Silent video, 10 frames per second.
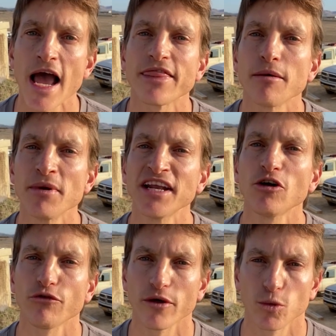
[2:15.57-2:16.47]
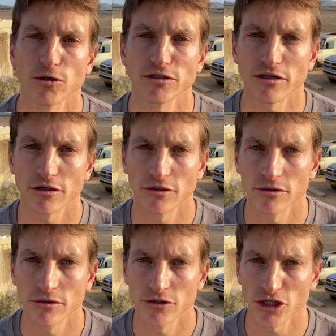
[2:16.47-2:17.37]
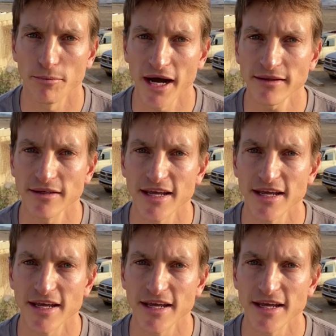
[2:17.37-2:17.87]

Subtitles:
The meaning of the word Shabbat